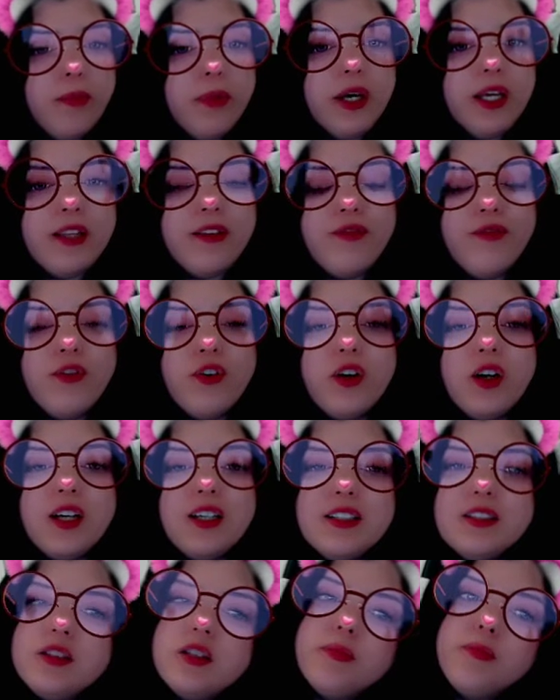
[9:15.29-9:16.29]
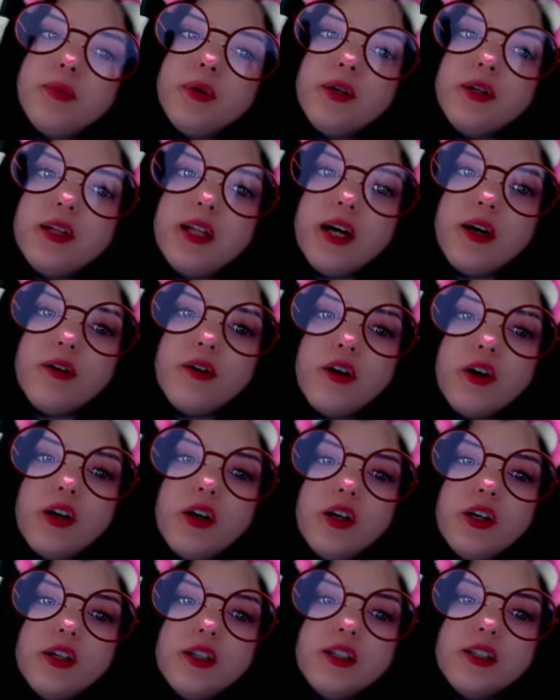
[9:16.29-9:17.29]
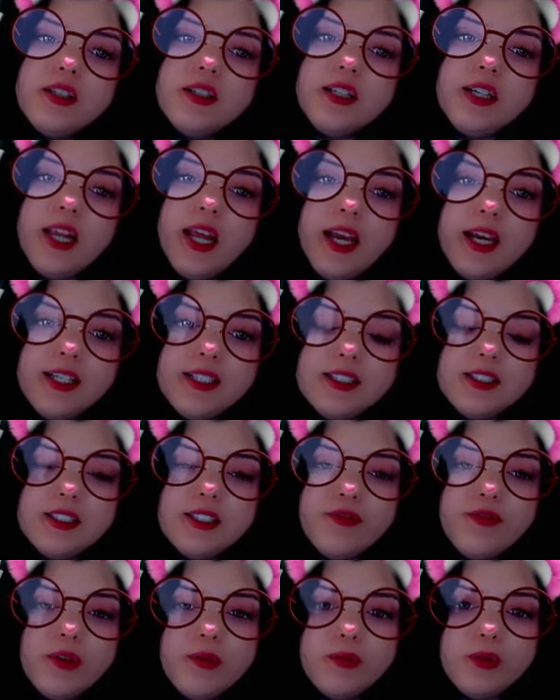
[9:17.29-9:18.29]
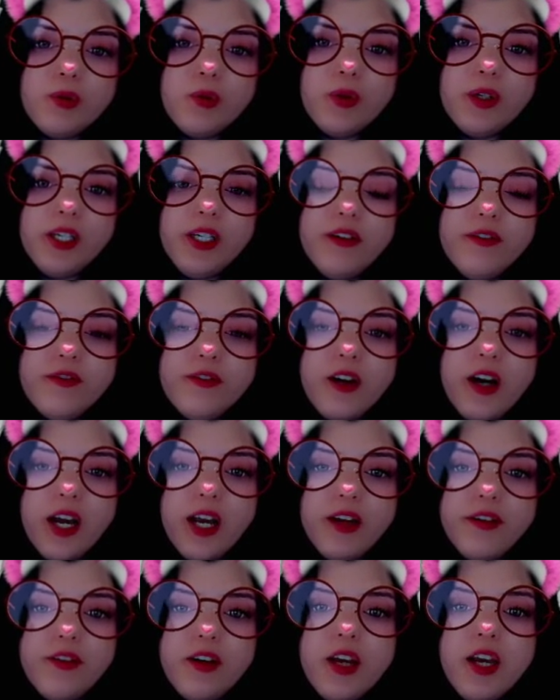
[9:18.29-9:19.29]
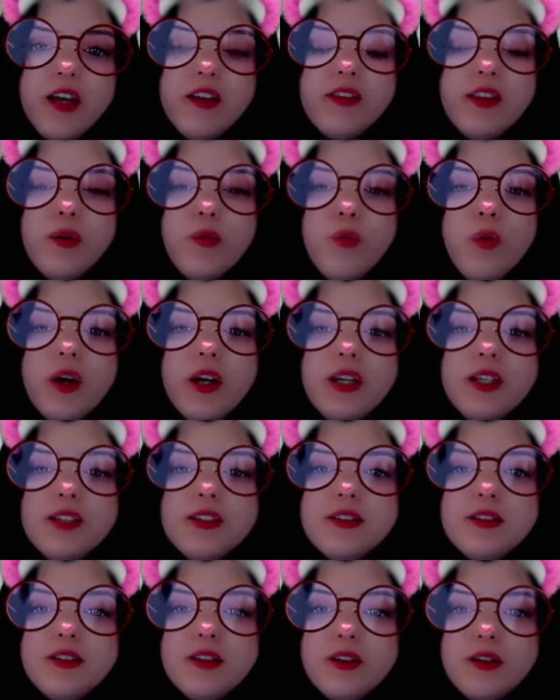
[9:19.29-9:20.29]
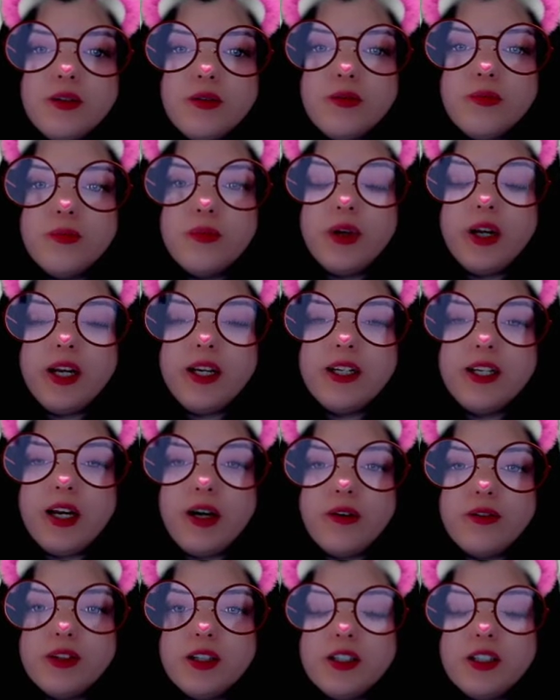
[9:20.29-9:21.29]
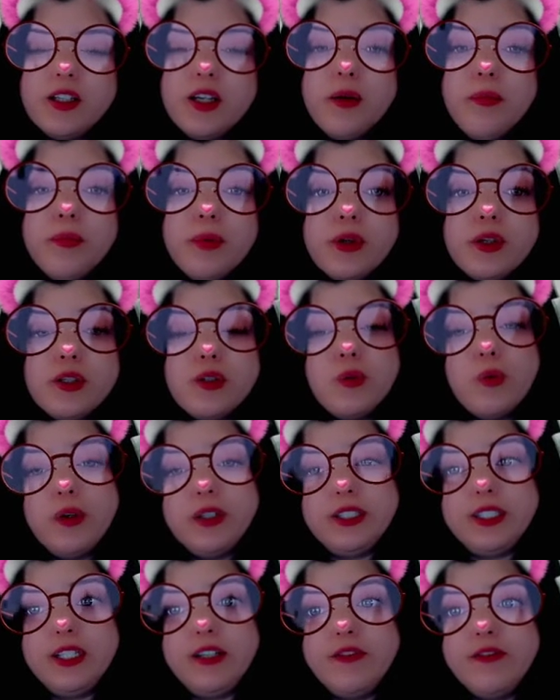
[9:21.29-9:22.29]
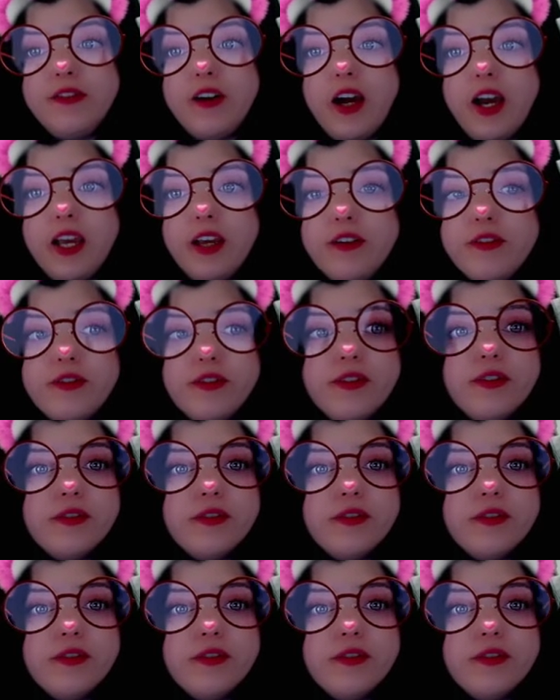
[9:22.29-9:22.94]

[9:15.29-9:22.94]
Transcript: But for us to pull out our tens from 25, they want us to break down the number 25.